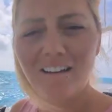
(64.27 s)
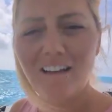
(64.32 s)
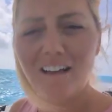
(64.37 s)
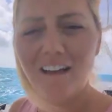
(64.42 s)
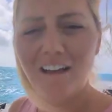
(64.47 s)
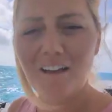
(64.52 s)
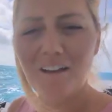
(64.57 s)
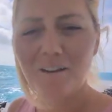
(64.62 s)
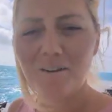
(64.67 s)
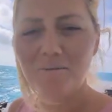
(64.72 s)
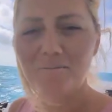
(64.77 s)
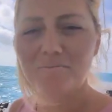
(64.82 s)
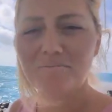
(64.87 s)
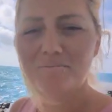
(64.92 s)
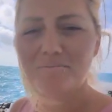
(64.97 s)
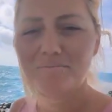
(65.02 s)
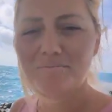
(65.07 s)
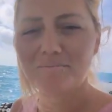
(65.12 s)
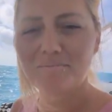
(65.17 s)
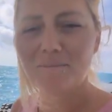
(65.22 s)

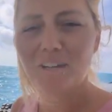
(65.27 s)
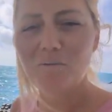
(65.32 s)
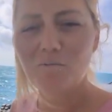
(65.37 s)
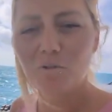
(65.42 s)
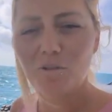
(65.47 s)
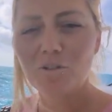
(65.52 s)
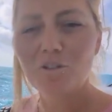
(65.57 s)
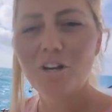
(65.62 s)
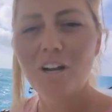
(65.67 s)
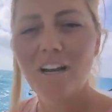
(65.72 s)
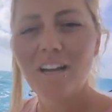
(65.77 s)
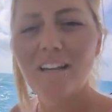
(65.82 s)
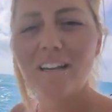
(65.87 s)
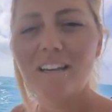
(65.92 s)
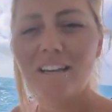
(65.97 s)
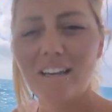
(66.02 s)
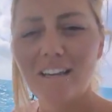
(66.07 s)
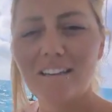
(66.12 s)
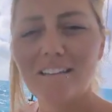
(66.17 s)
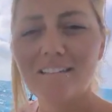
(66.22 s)
um, and we'll try
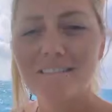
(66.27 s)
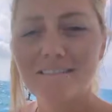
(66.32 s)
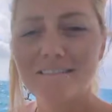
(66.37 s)
again.